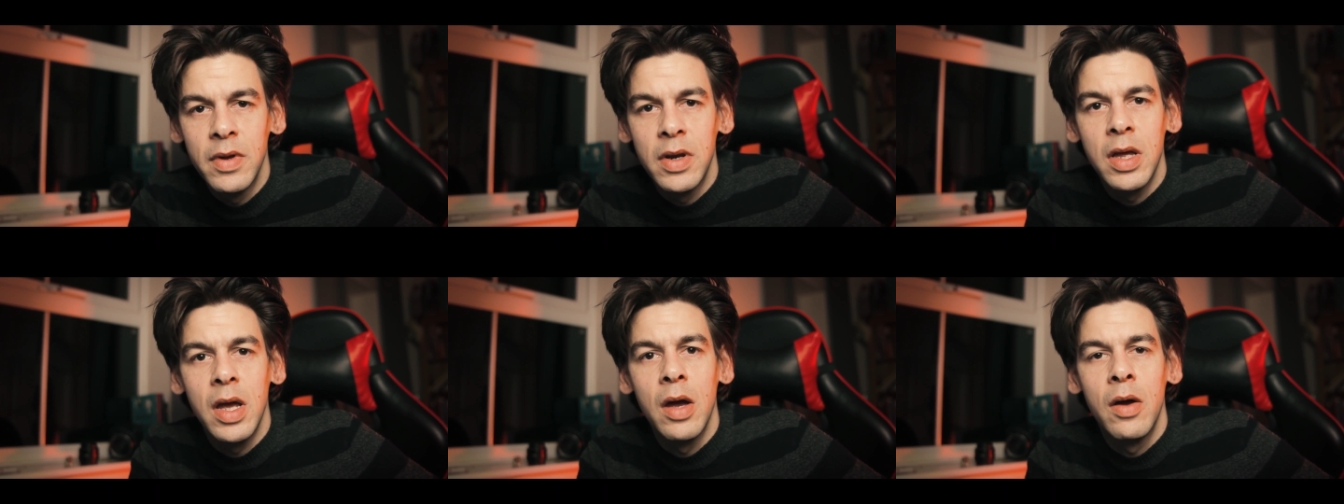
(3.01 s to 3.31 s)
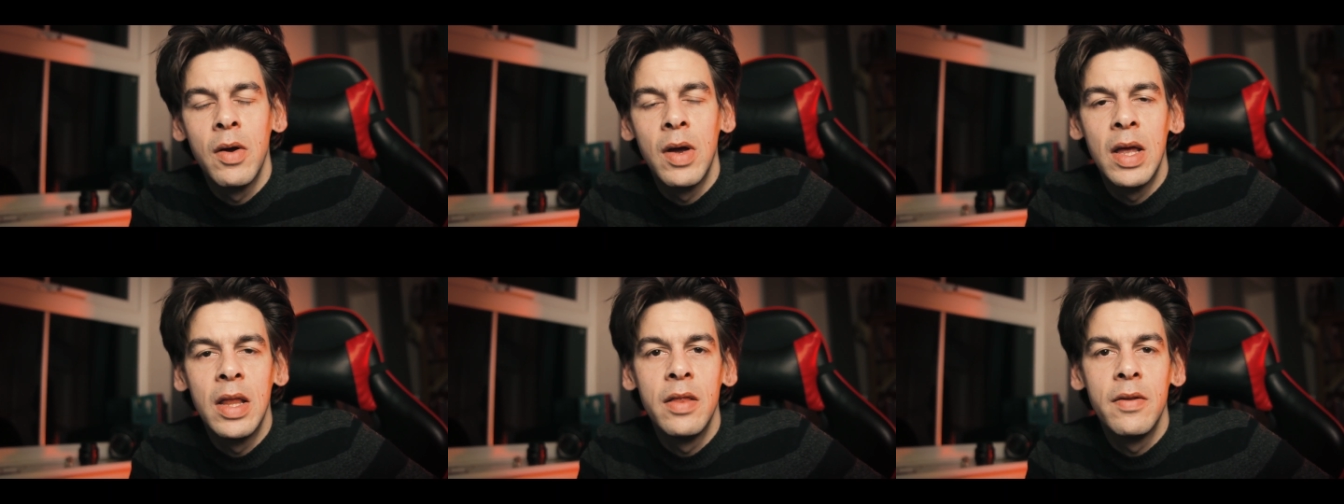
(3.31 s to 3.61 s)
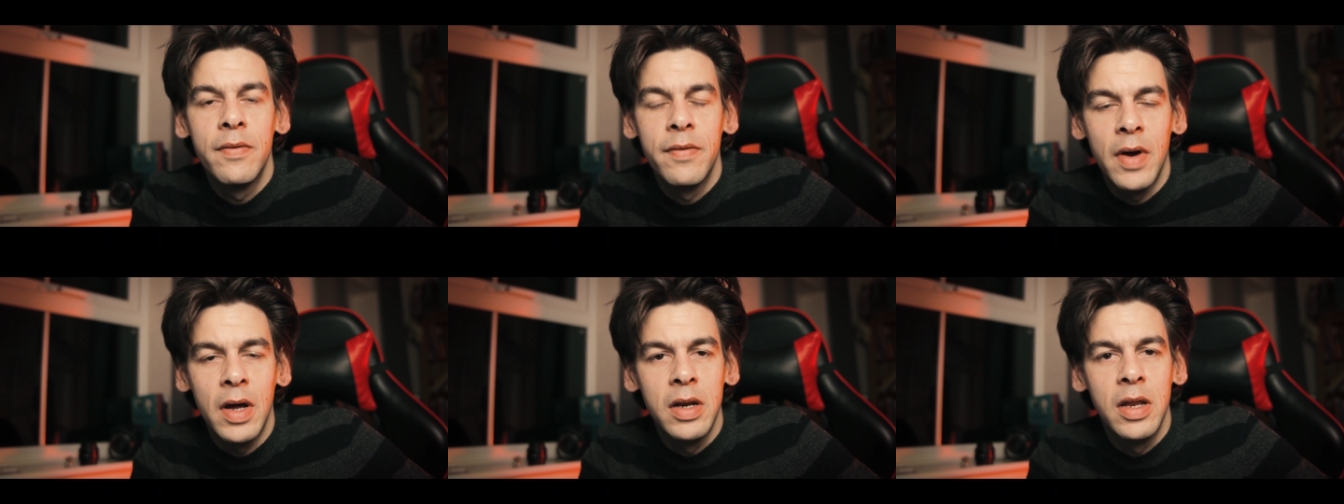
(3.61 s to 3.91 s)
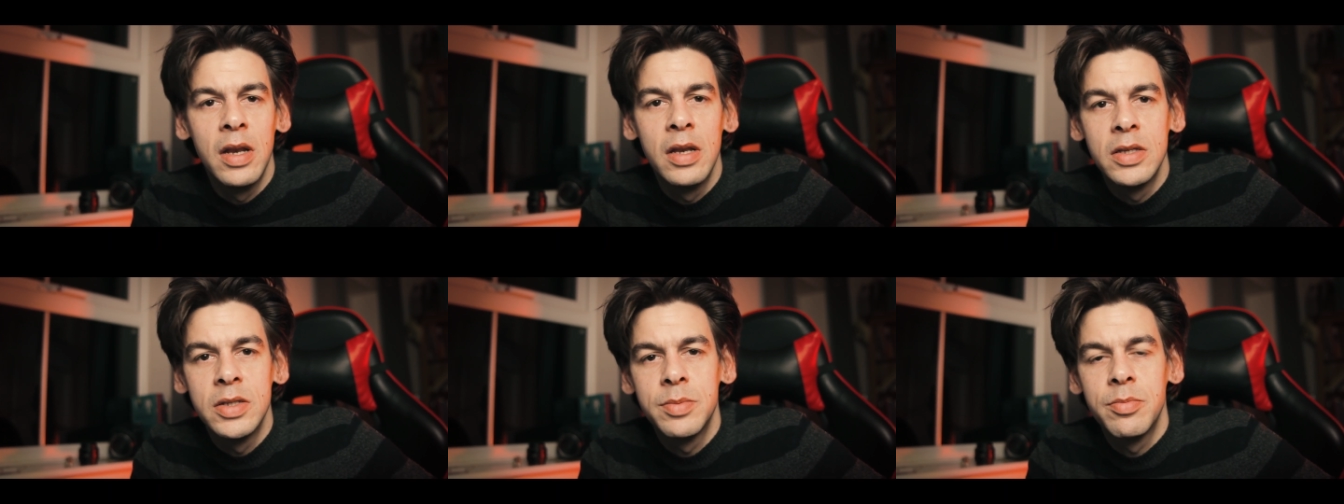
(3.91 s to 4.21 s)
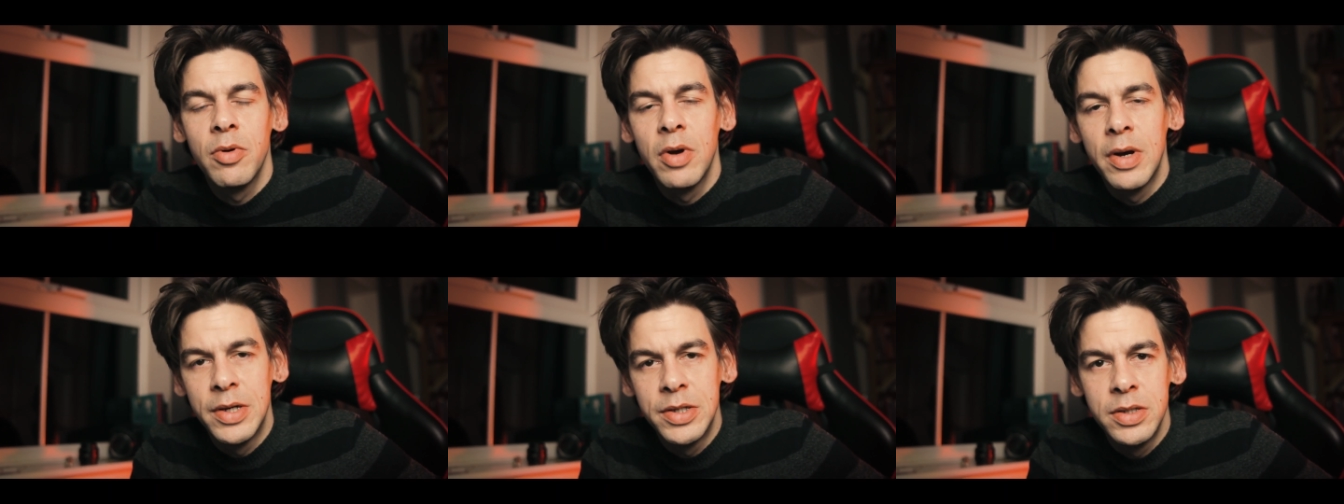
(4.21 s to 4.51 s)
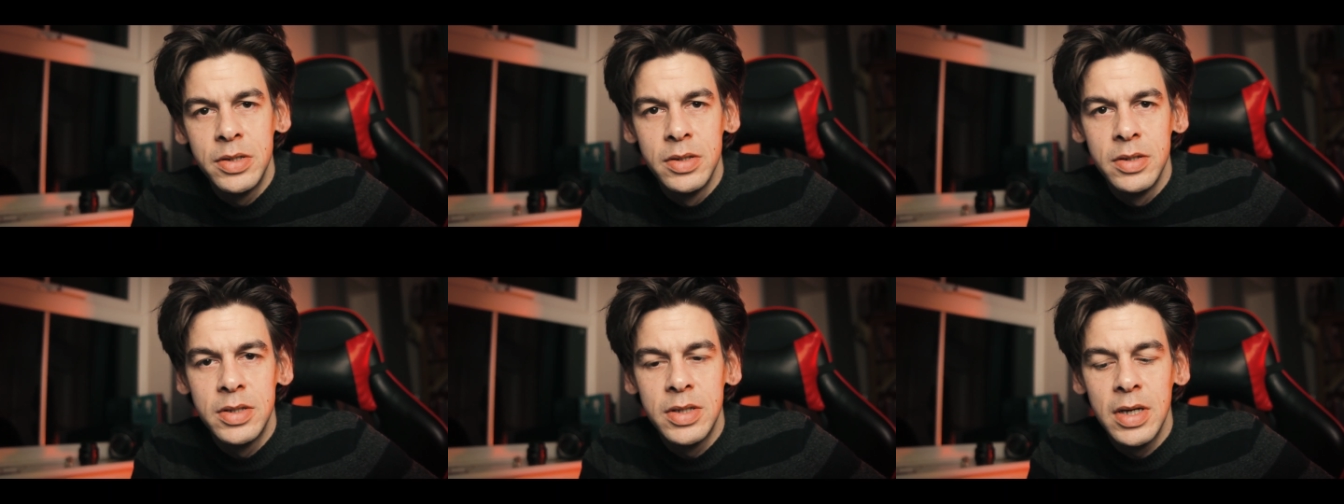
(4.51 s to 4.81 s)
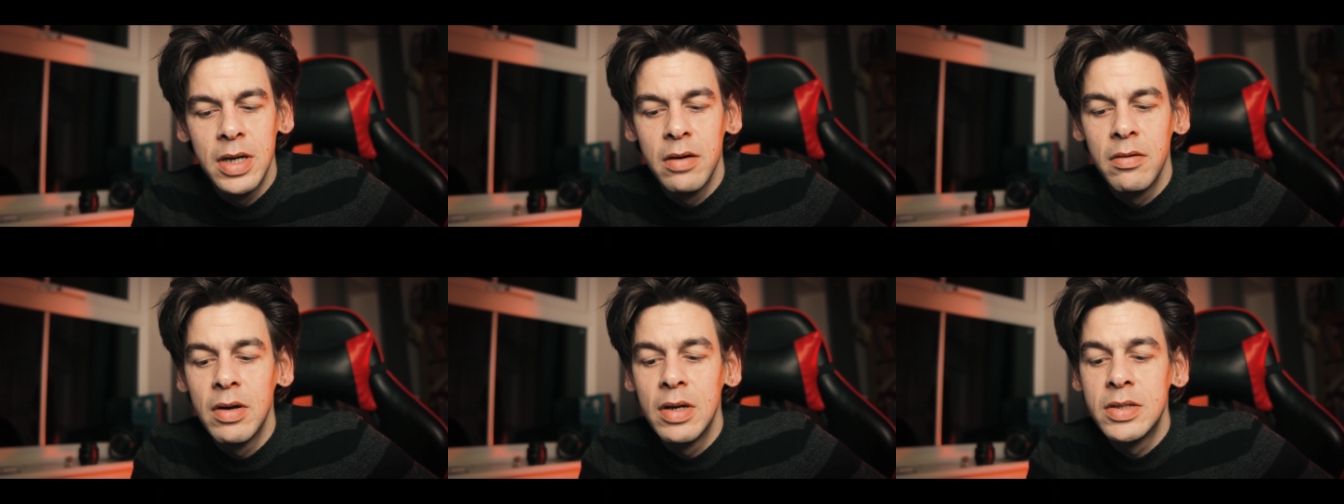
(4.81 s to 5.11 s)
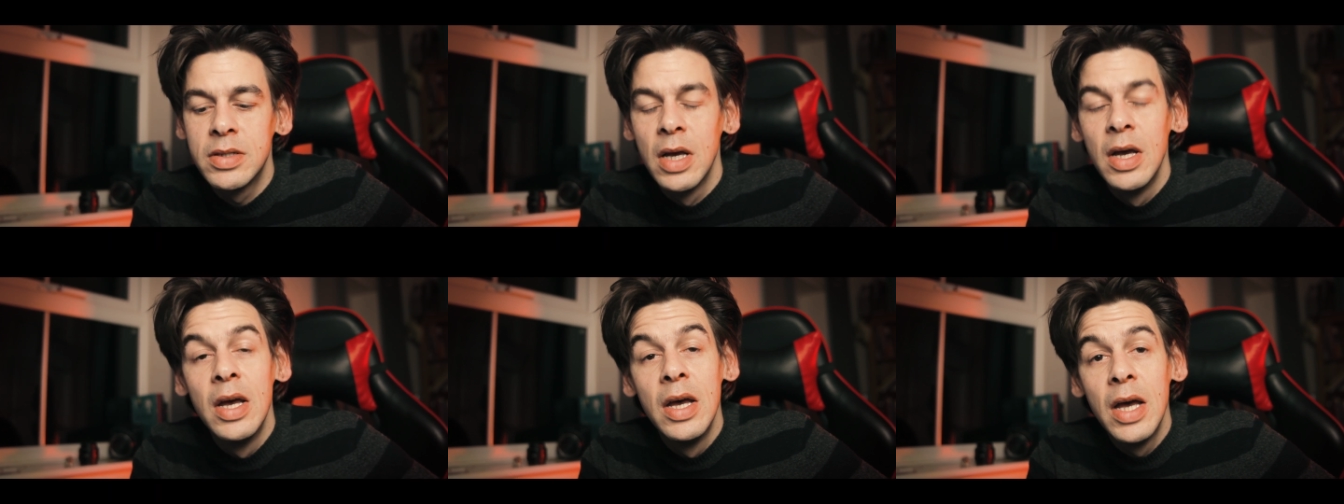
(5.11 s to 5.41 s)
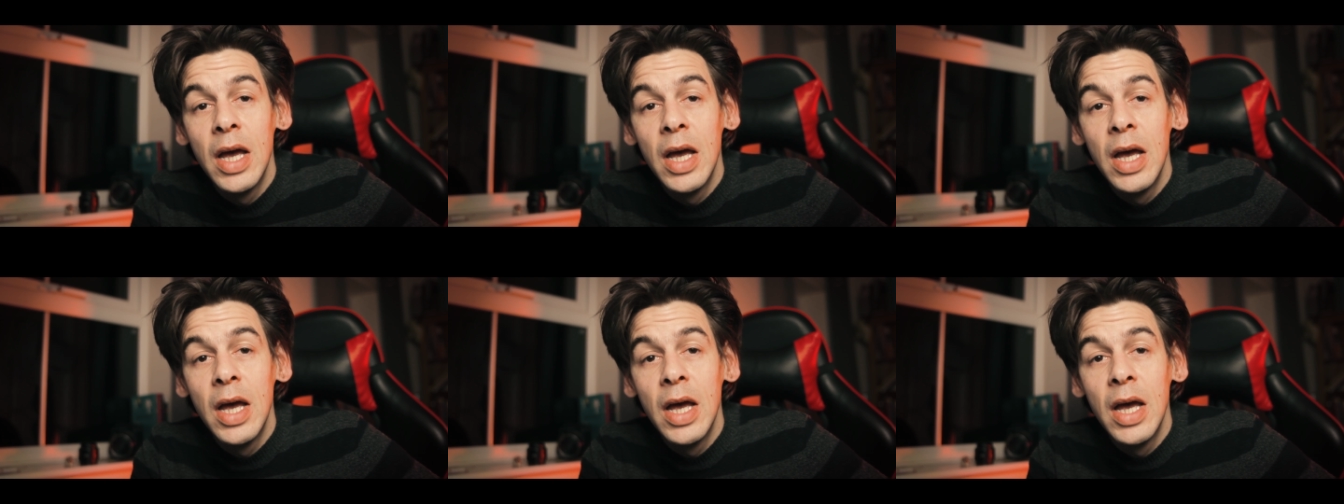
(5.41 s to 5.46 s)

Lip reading: video in the Finding Inspiration series.